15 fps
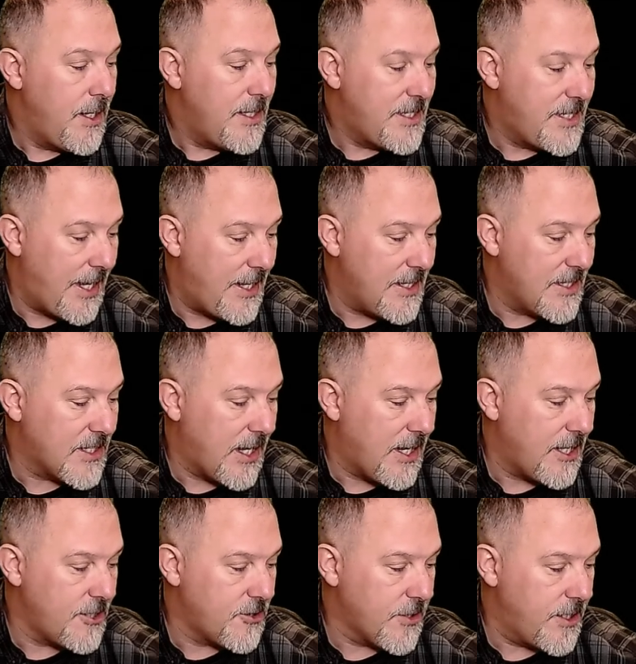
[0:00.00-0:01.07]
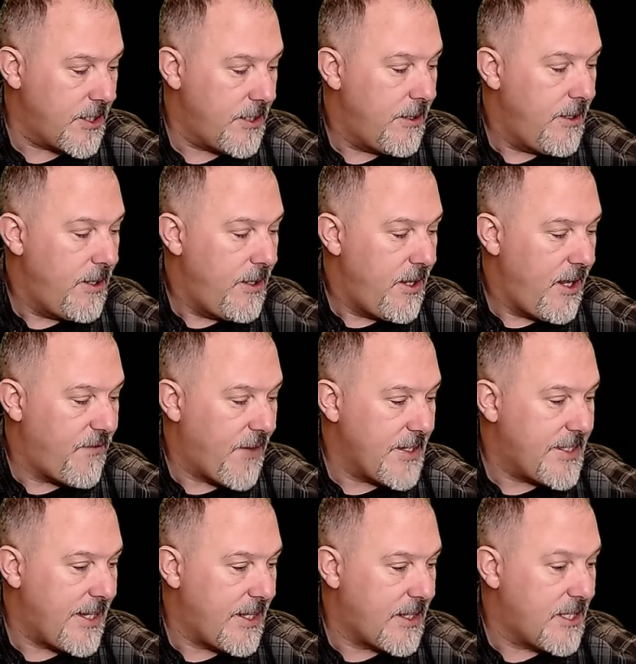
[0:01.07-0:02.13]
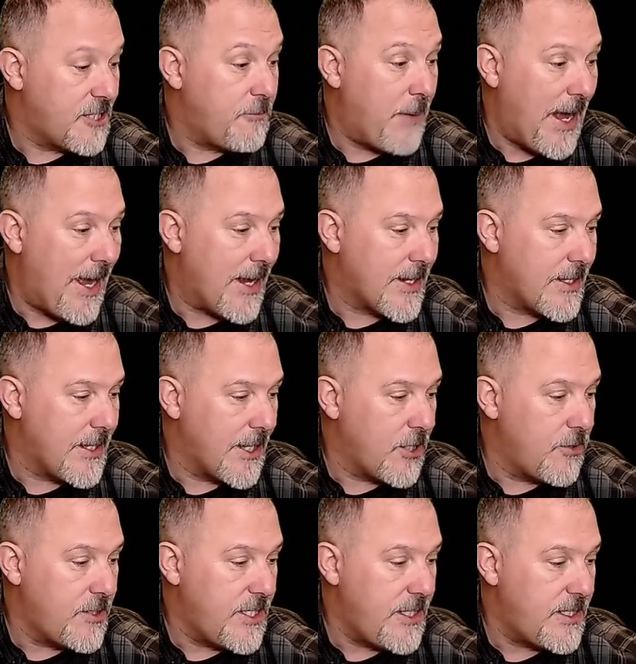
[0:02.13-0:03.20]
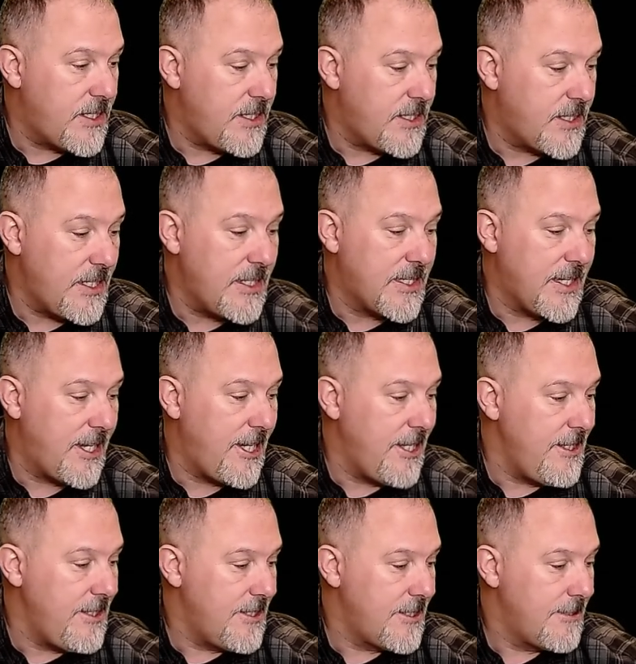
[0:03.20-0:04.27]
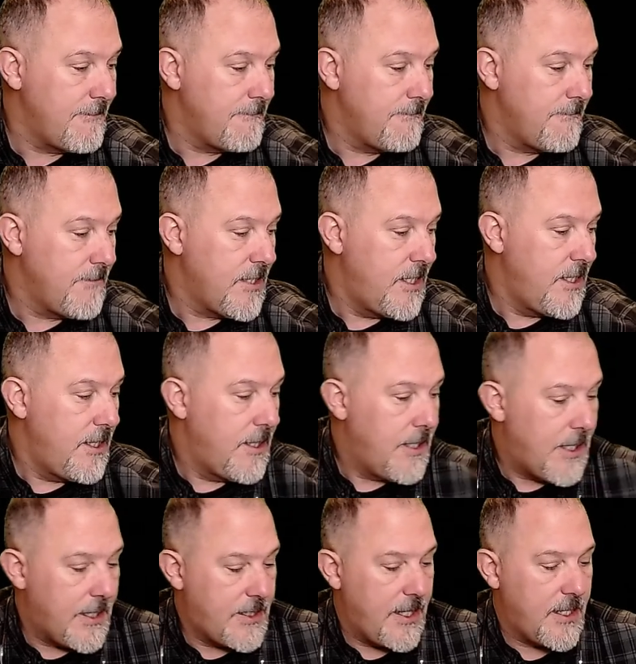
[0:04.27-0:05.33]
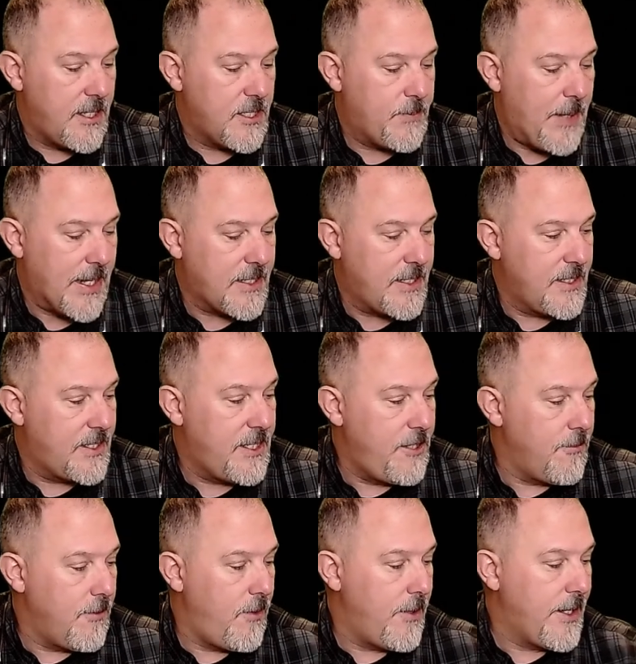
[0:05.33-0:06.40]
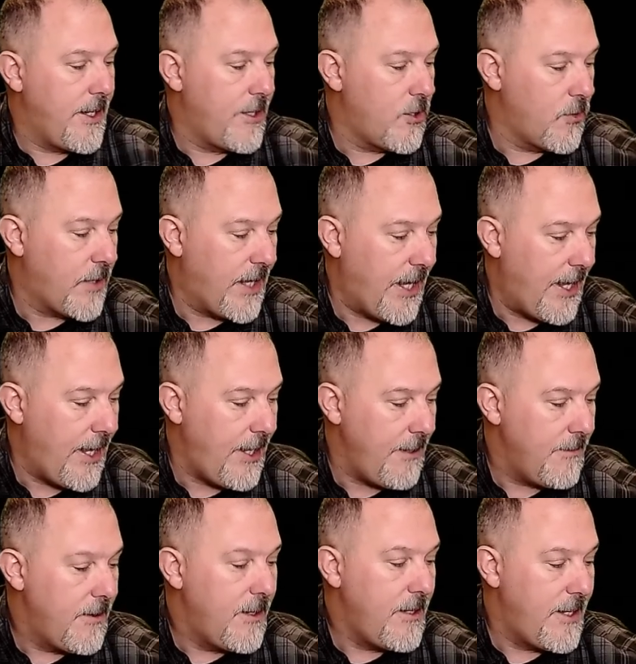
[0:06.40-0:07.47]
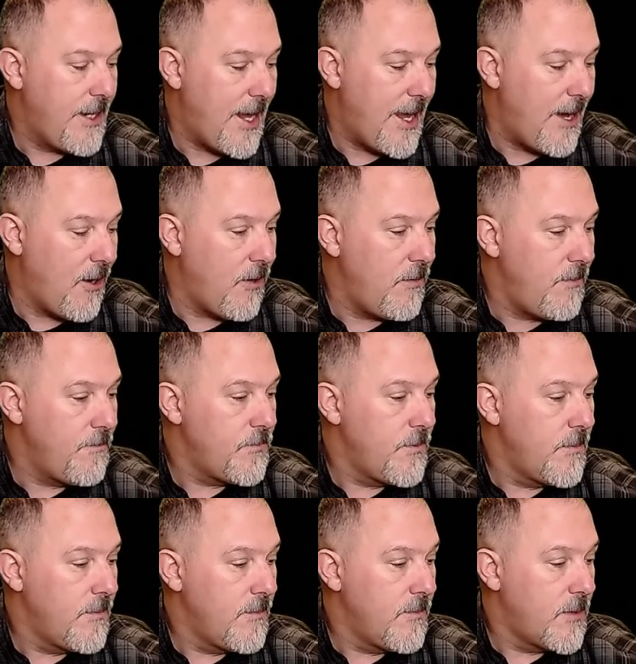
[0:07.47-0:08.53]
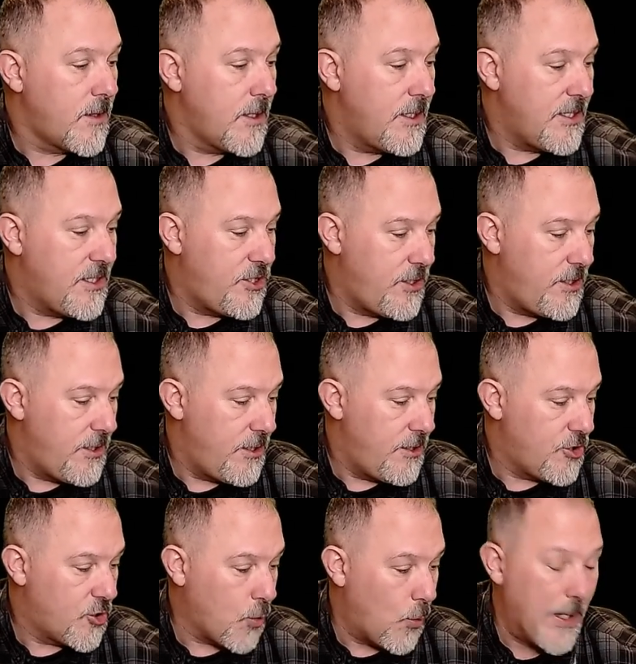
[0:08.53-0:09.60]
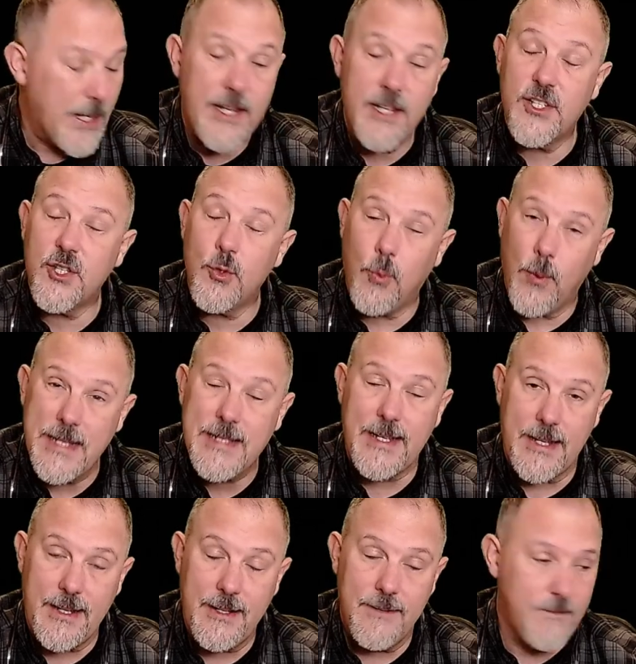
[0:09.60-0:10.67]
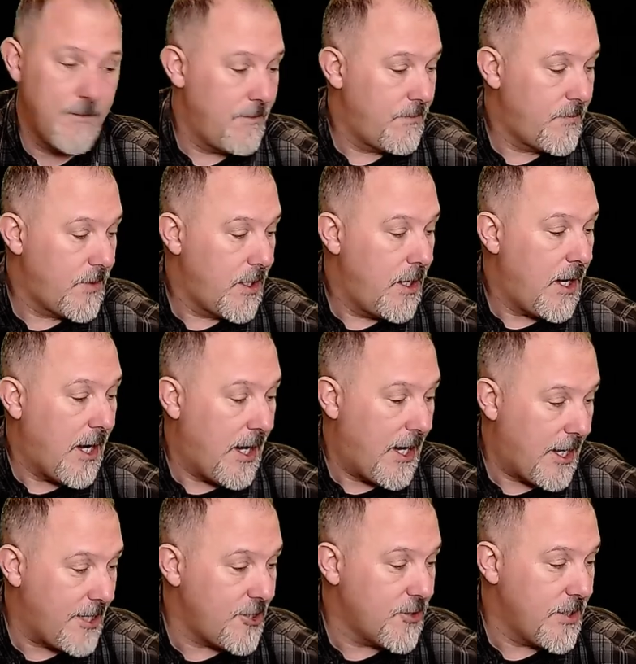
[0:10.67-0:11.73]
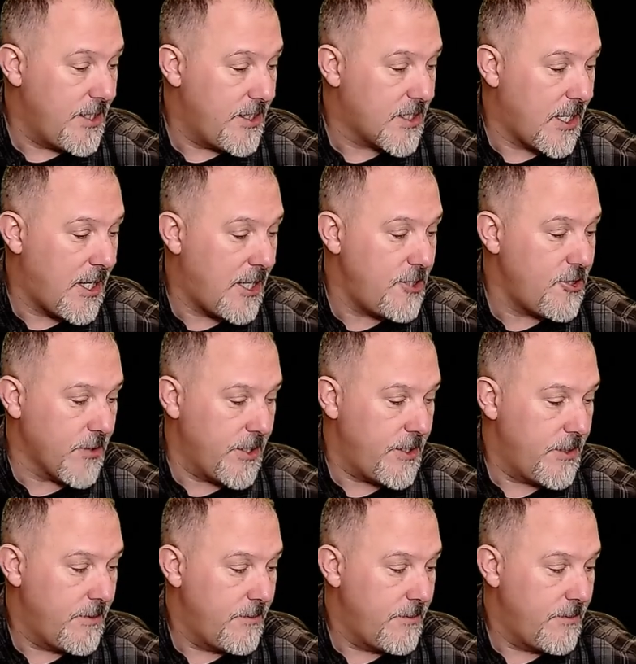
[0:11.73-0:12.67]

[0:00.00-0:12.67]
ten is one hundred. If I take this back and I go T C C settings, take this back to zero and hit OK, now twenty is twenty, one hundred is one hundred.